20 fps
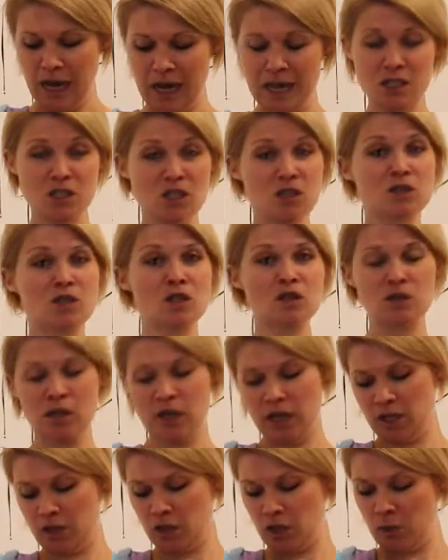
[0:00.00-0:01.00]
As you do
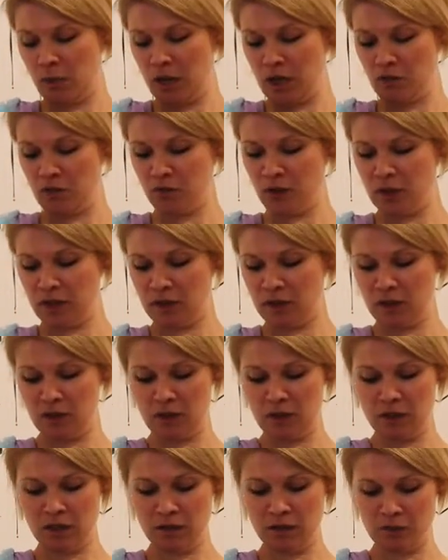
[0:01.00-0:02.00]
that, you may find
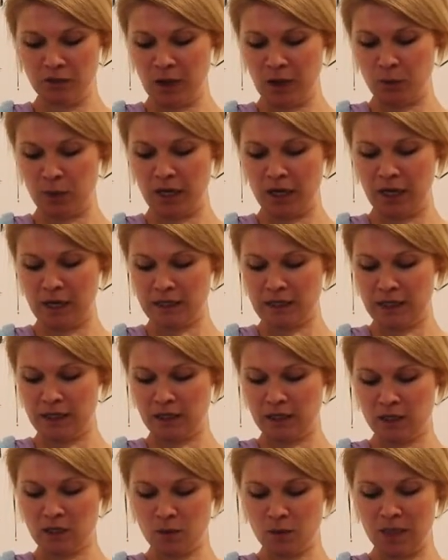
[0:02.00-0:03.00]
that the fabric gets a
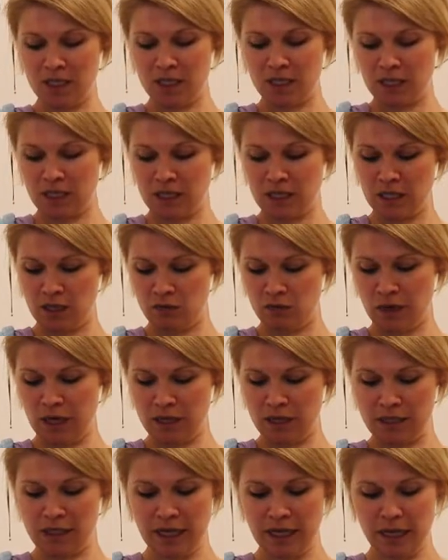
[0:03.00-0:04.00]
little twisted in the
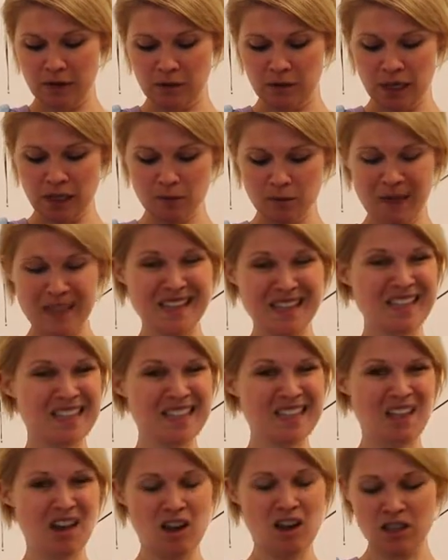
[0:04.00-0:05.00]
rings here, and that can make it a
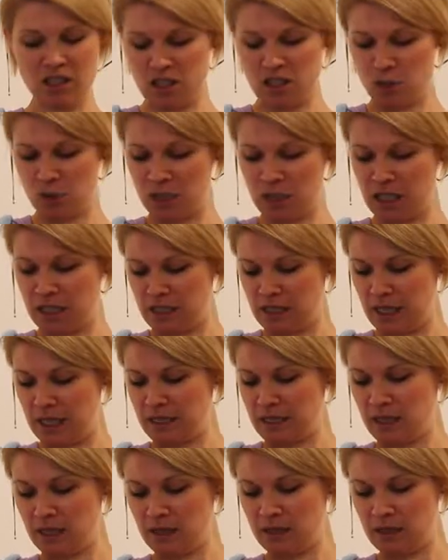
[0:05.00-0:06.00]
little harder to adjust
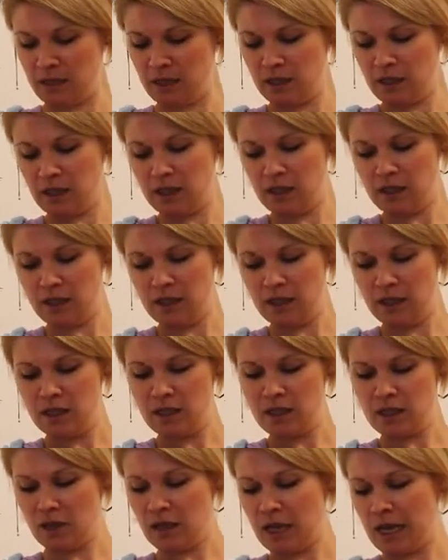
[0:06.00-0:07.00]
later.
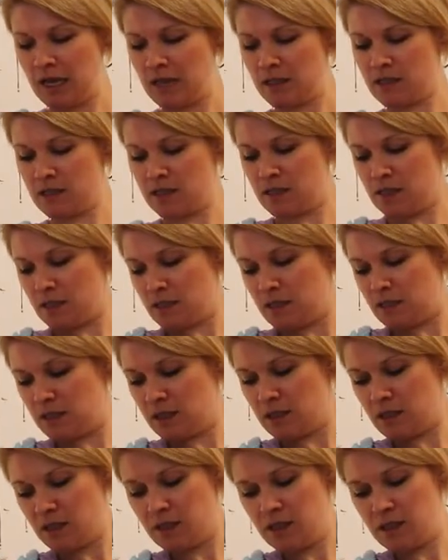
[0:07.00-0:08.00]
So next,
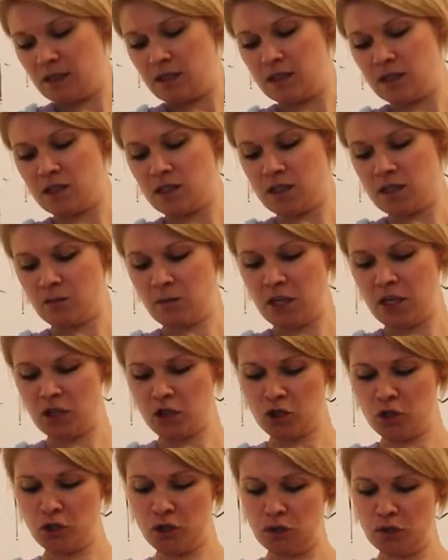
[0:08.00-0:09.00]
just
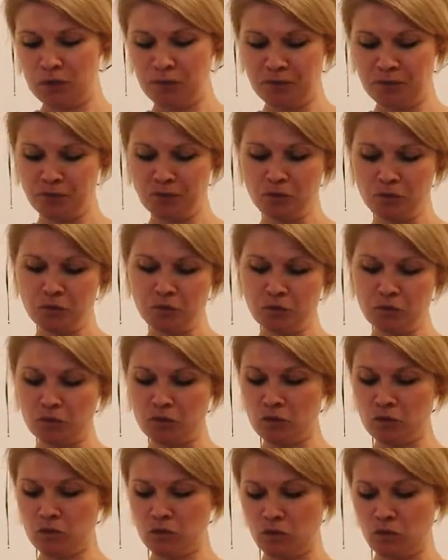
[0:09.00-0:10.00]
make sure
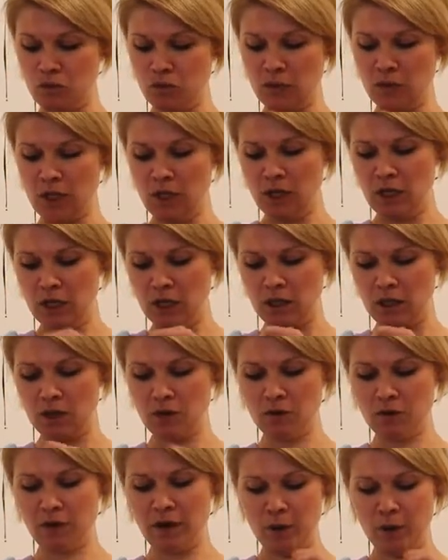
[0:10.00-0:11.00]

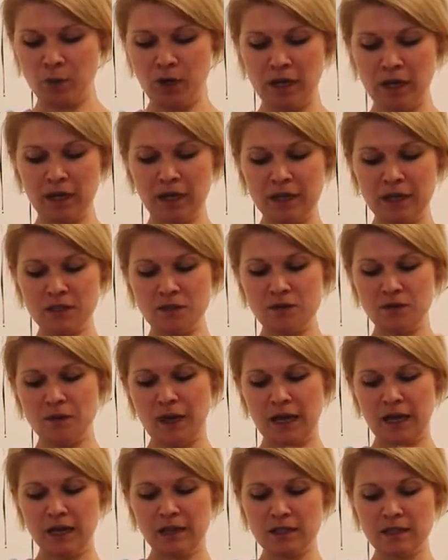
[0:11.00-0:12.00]
that the fabric is
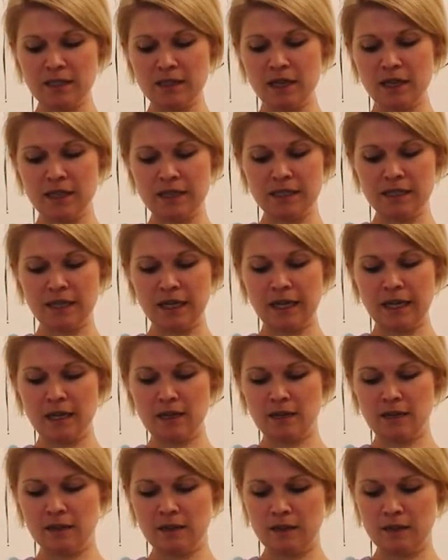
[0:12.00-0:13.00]
fanned
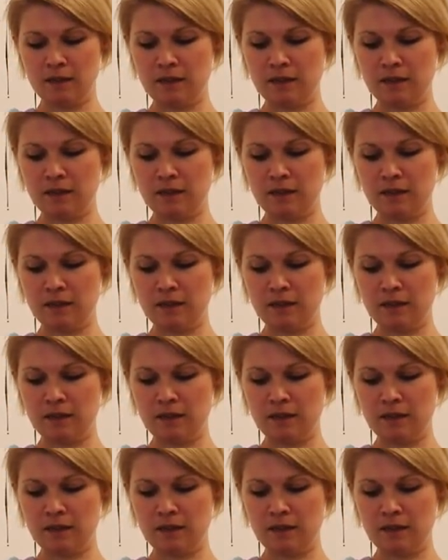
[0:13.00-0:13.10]
nicely